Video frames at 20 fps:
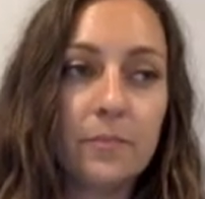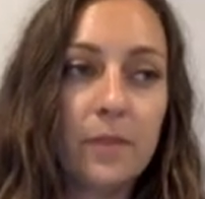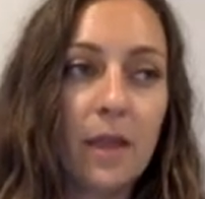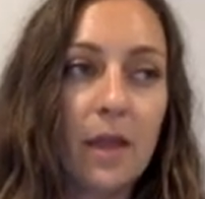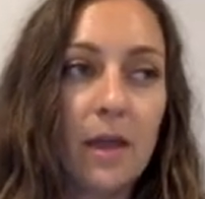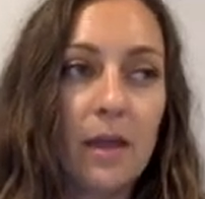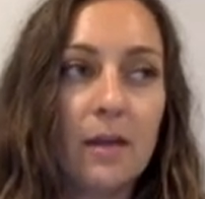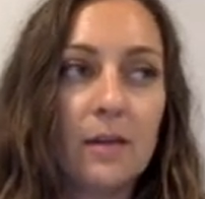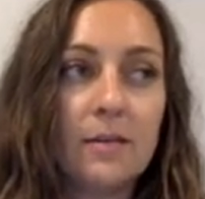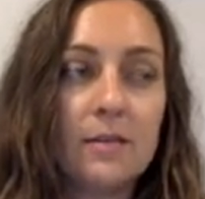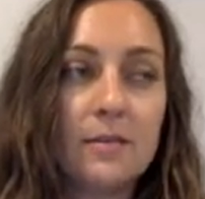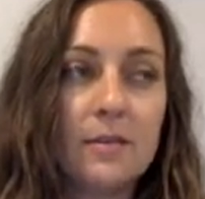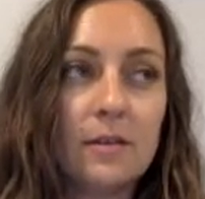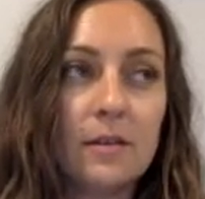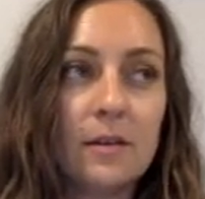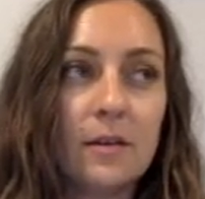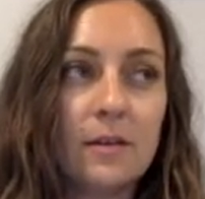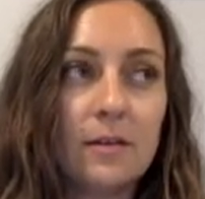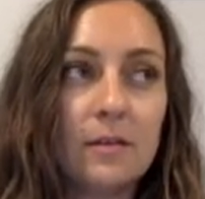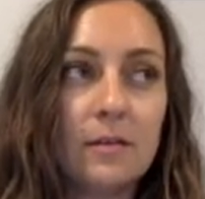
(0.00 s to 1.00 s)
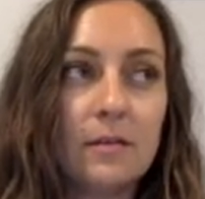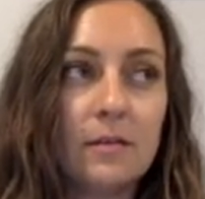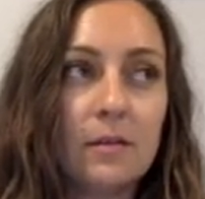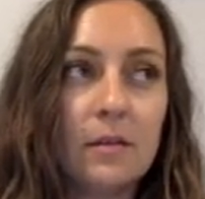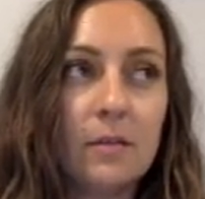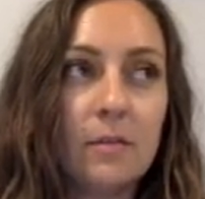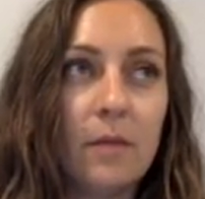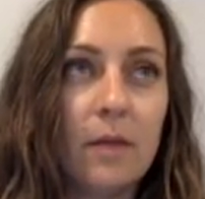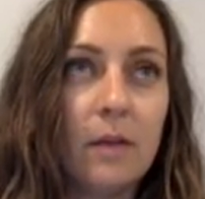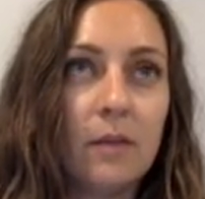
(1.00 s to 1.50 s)
And
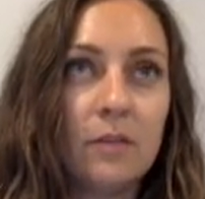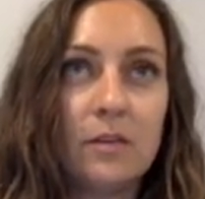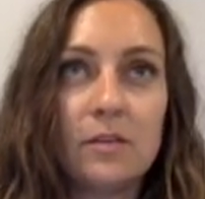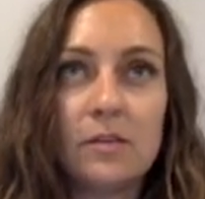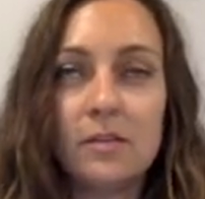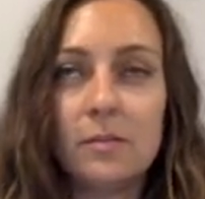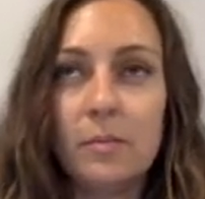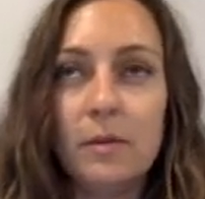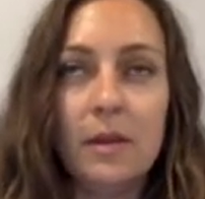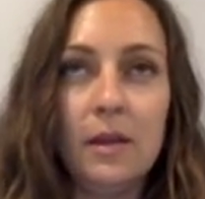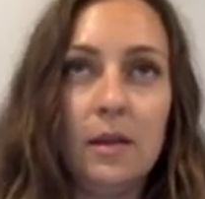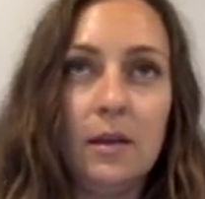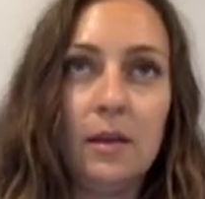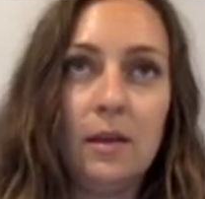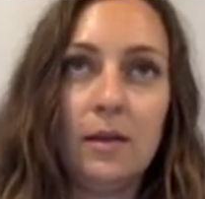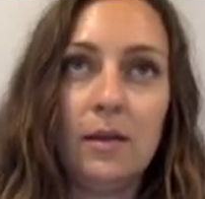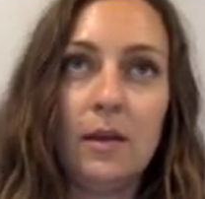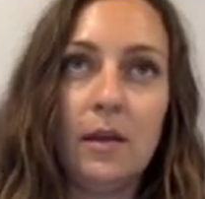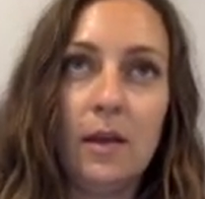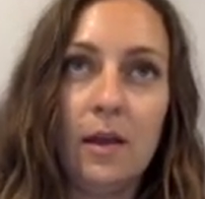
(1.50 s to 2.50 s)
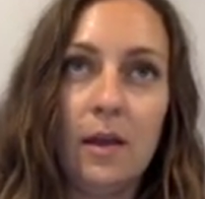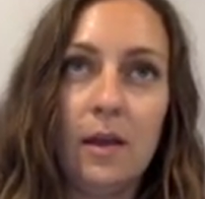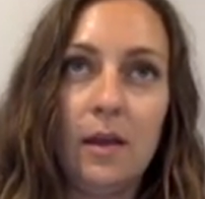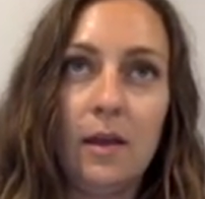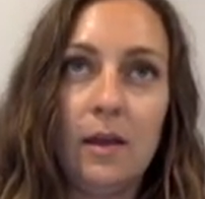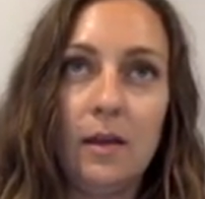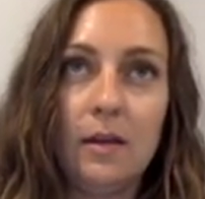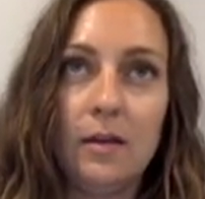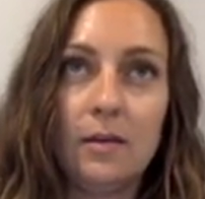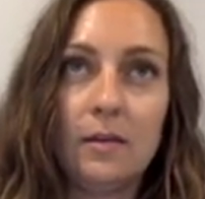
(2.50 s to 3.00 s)
it might just be
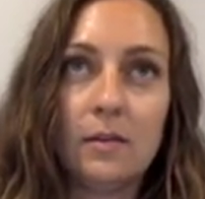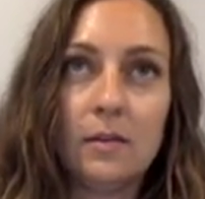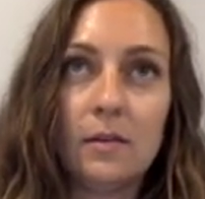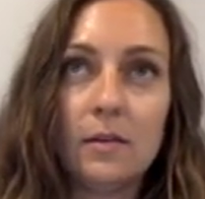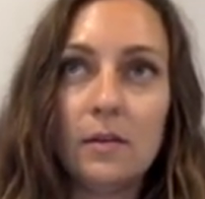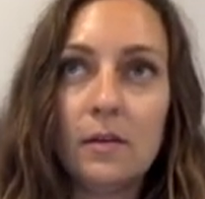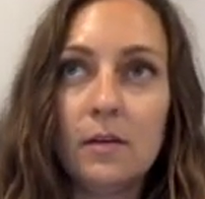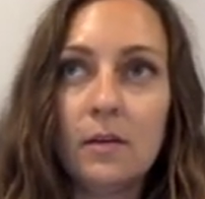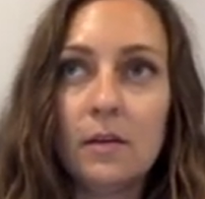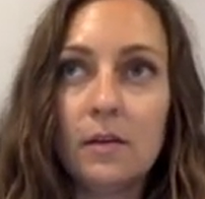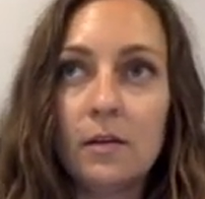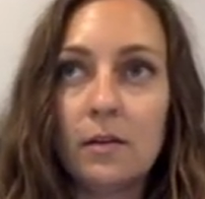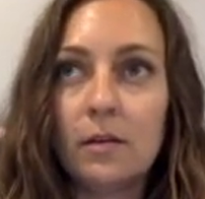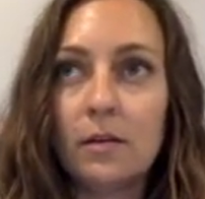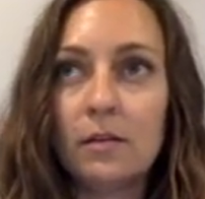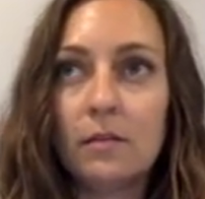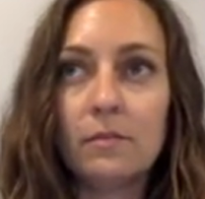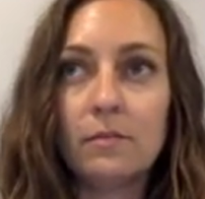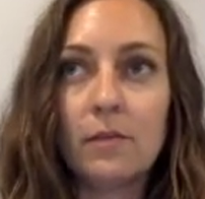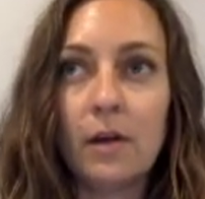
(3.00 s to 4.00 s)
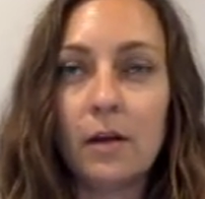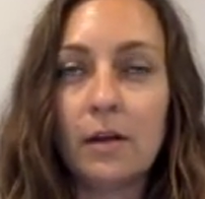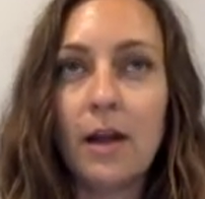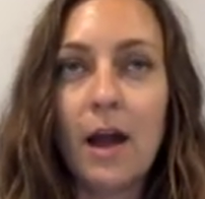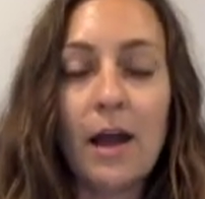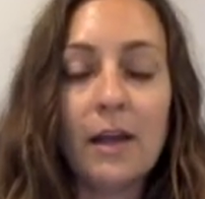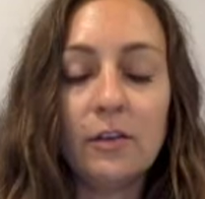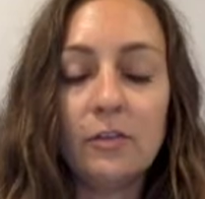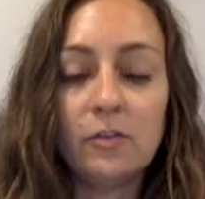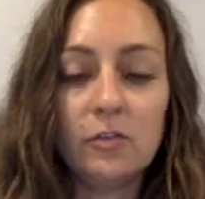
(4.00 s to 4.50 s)
a
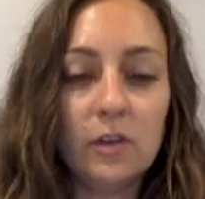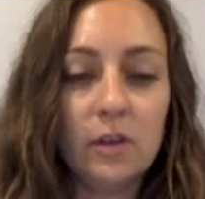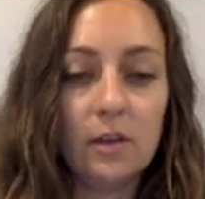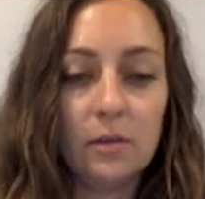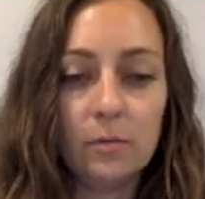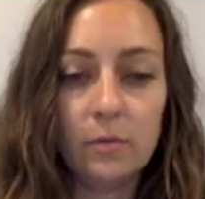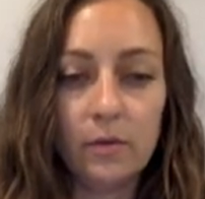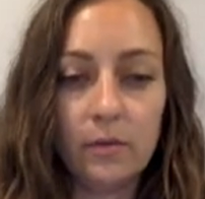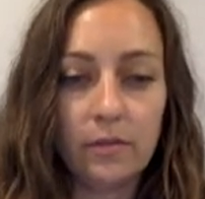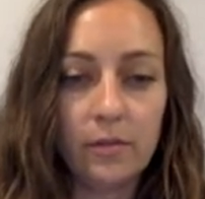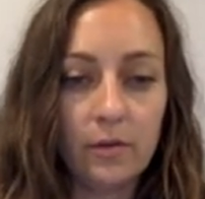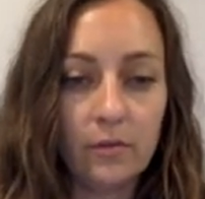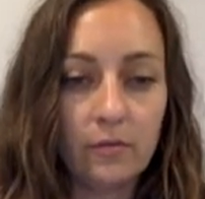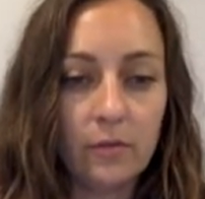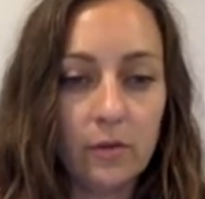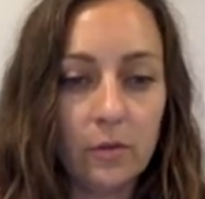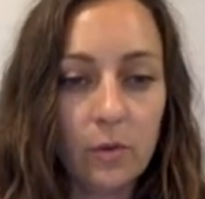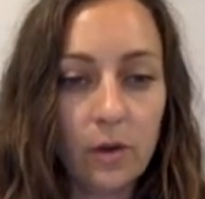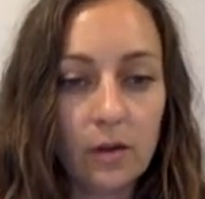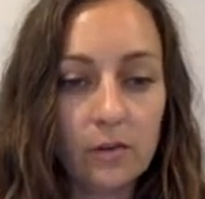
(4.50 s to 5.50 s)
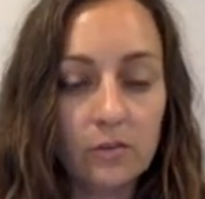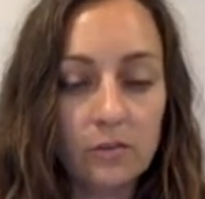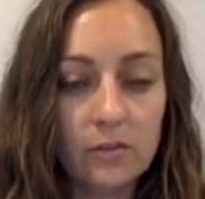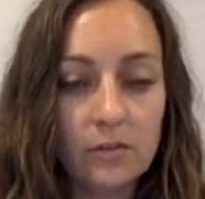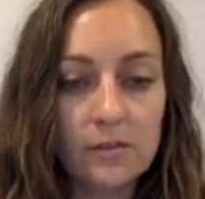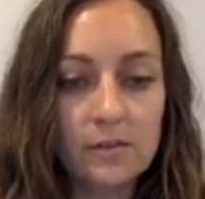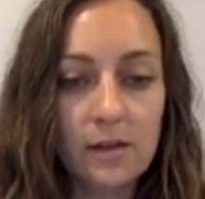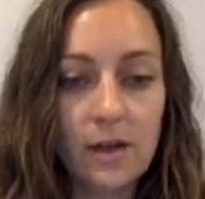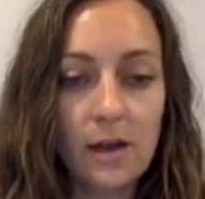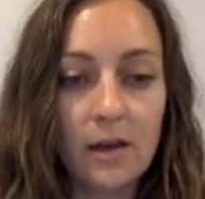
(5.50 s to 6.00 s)
guide sheet with a few
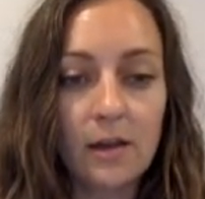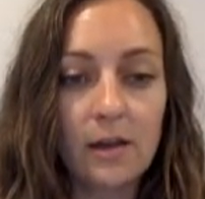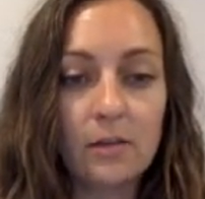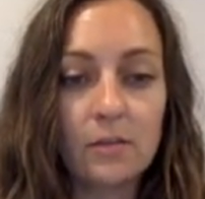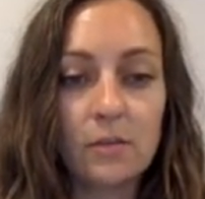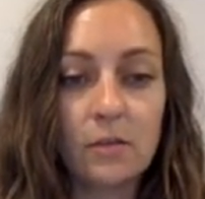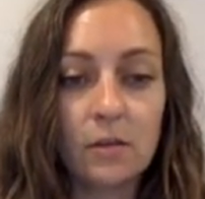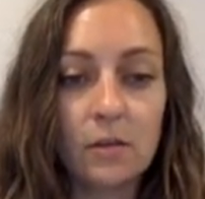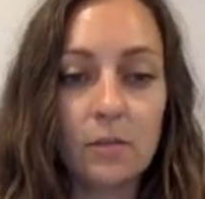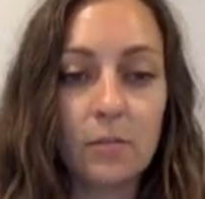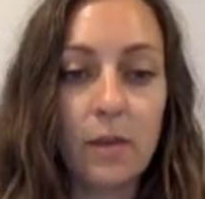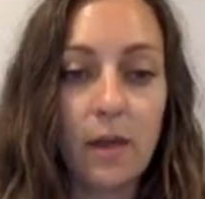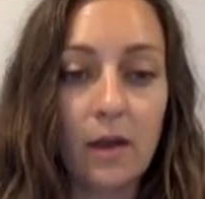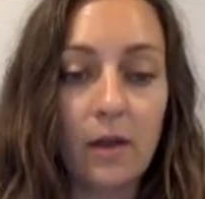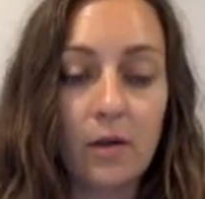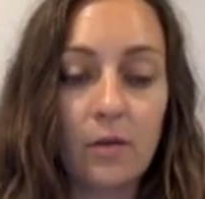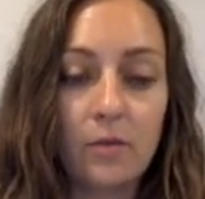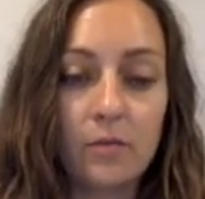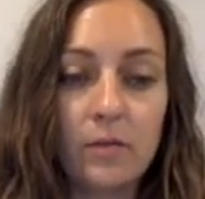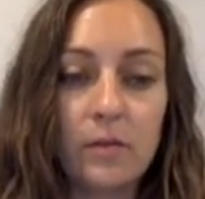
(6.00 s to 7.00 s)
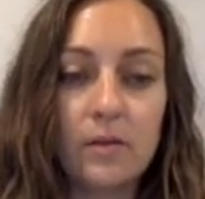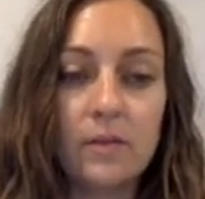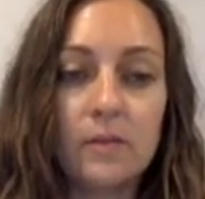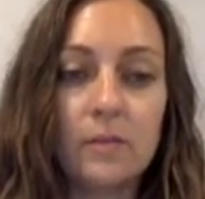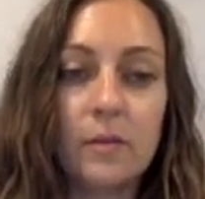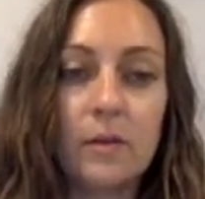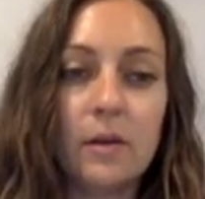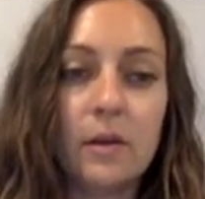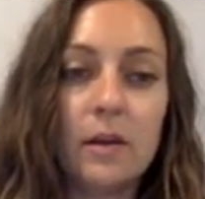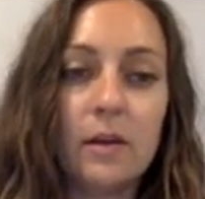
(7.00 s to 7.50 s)
questions on it to look back over the
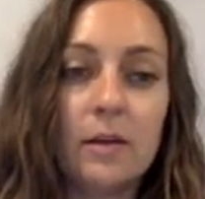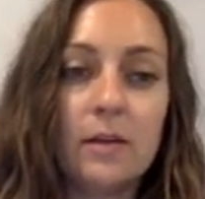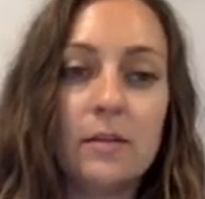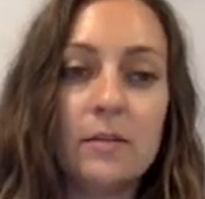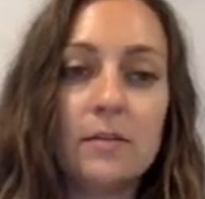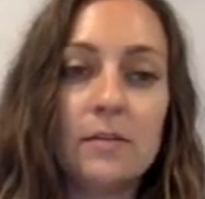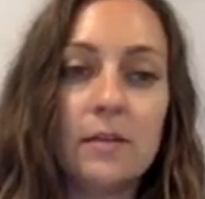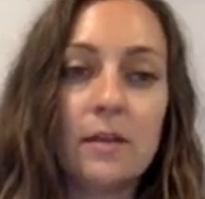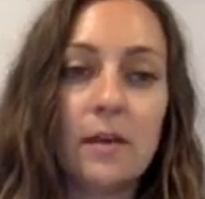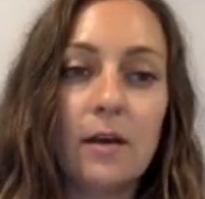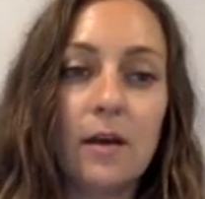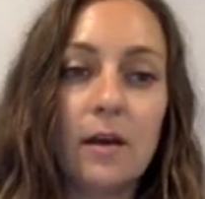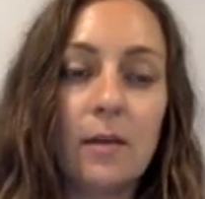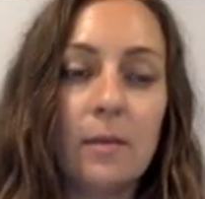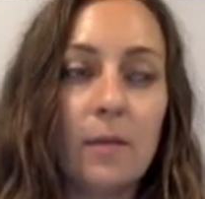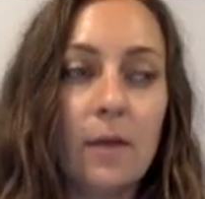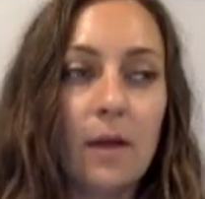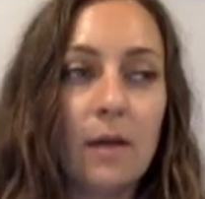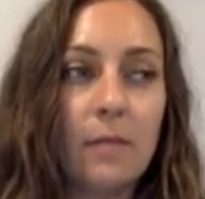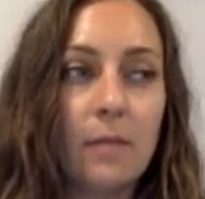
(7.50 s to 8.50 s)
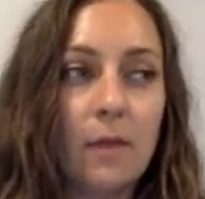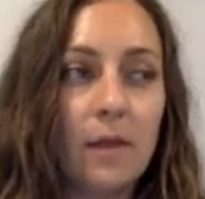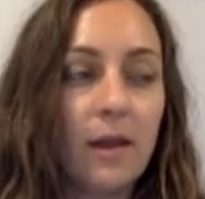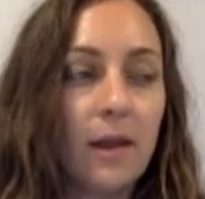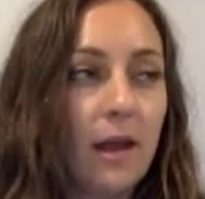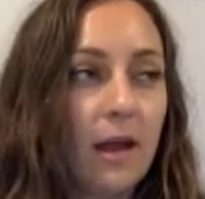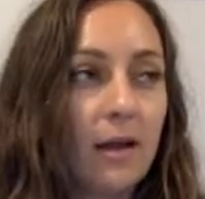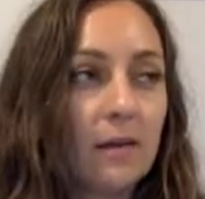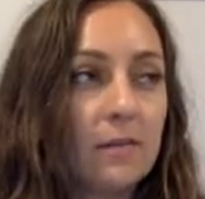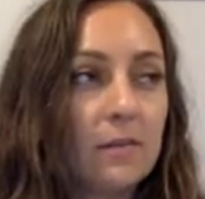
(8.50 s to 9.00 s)
experience. I might ask